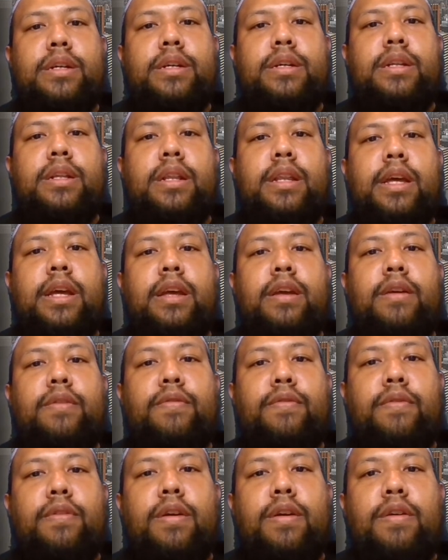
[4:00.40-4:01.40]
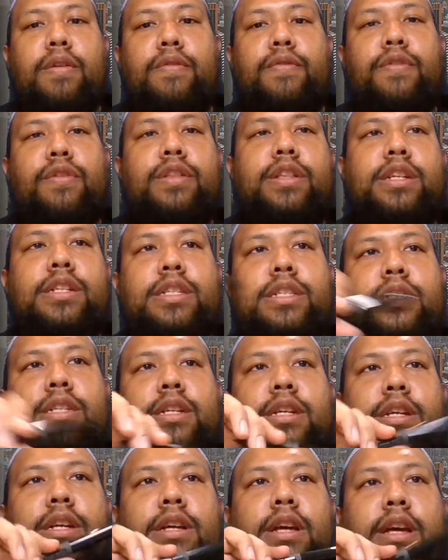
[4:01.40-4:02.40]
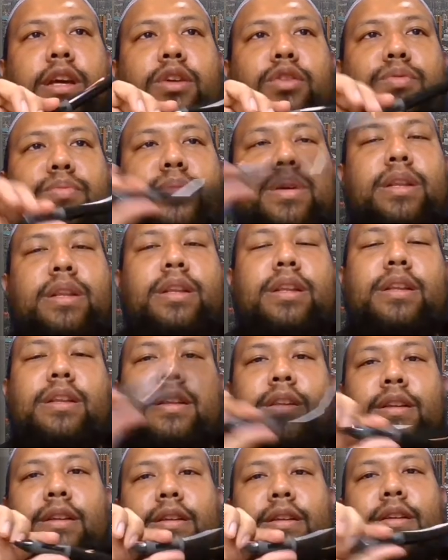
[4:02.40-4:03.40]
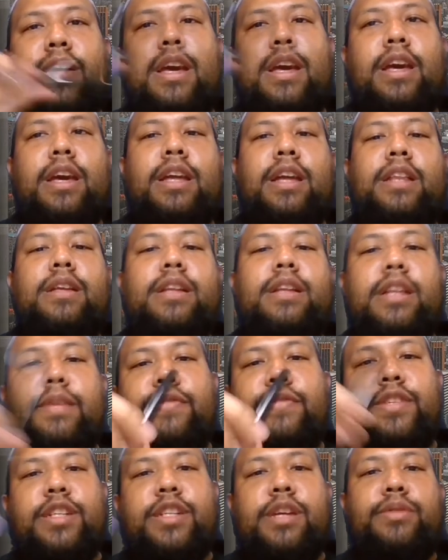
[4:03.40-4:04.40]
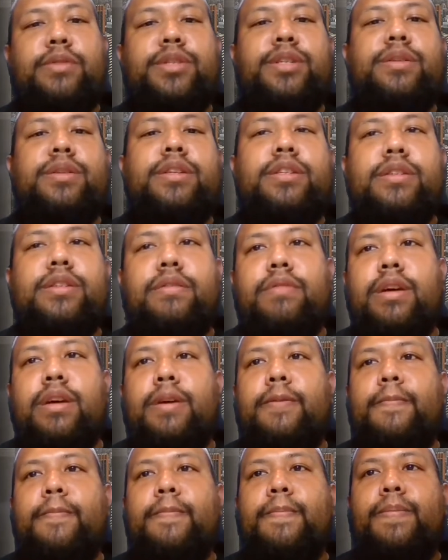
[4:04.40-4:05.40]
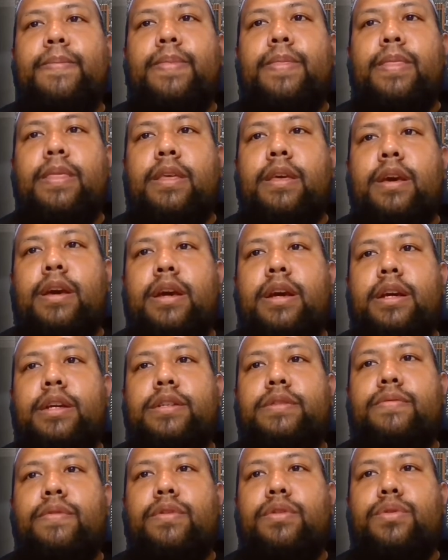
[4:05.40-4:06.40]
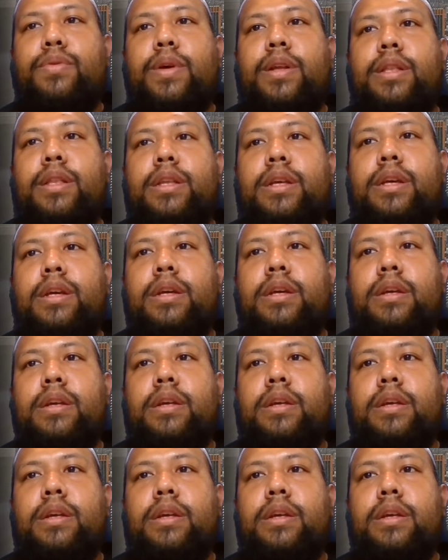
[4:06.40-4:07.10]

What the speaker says: link for this equipment, okay, in the description, inshallah. Okay, H420.